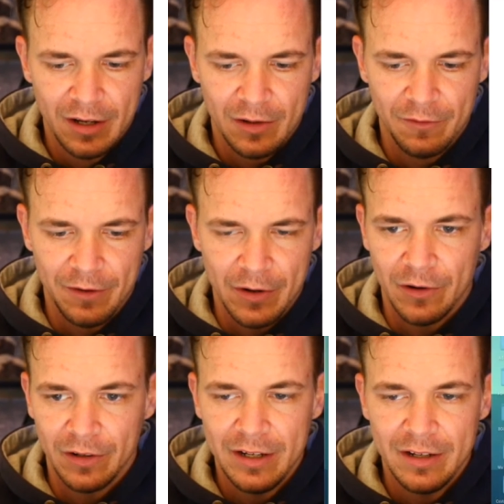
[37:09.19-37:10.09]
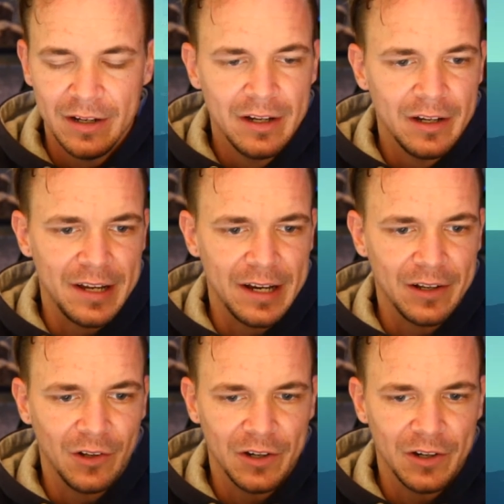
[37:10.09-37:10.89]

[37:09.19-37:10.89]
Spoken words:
Very early. Take a look at the